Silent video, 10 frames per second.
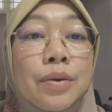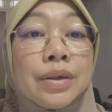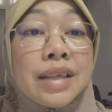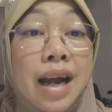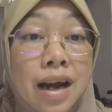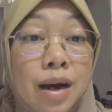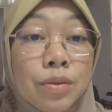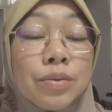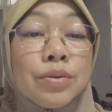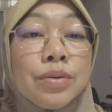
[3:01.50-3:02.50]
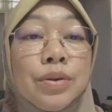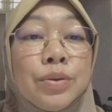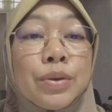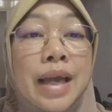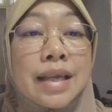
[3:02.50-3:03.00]
now
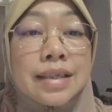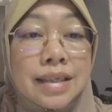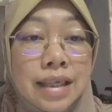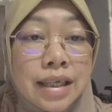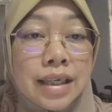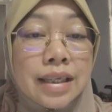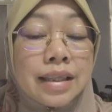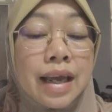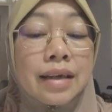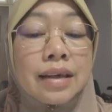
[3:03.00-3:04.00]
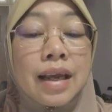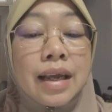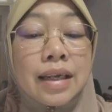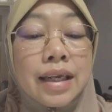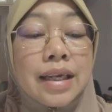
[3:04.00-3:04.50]
you can see that
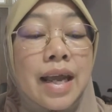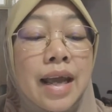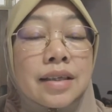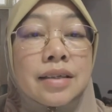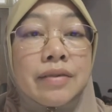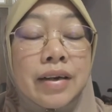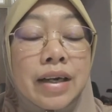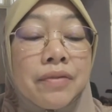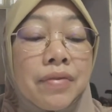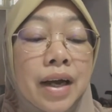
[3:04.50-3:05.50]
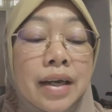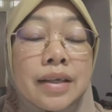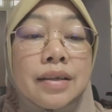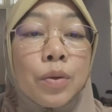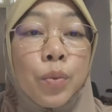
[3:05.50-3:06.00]
it has
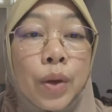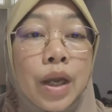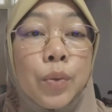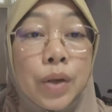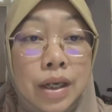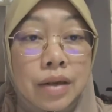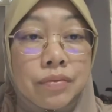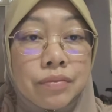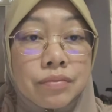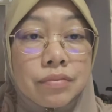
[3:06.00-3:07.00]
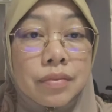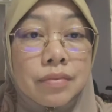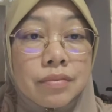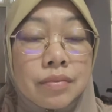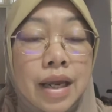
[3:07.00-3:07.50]
redefined the way we live.
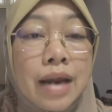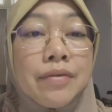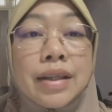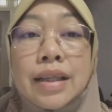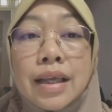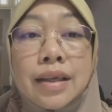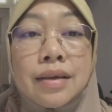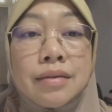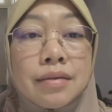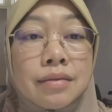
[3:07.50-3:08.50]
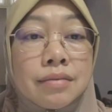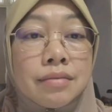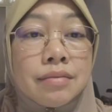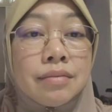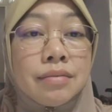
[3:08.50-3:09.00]
Everything
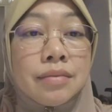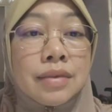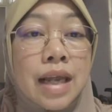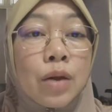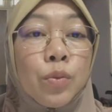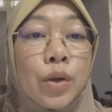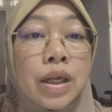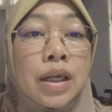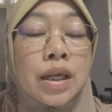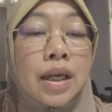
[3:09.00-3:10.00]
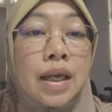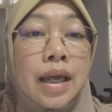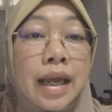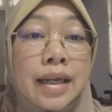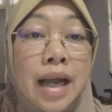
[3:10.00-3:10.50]
that we
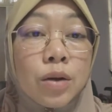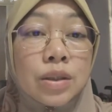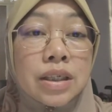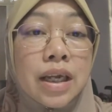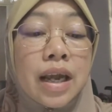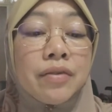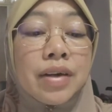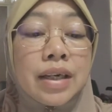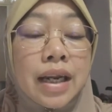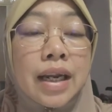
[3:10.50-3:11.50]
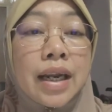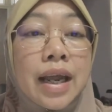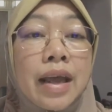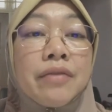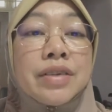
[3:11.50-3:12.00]
encounter every day
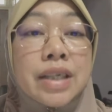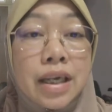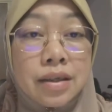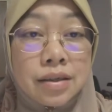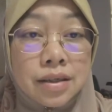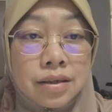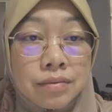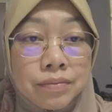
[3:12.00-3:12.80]
have changed.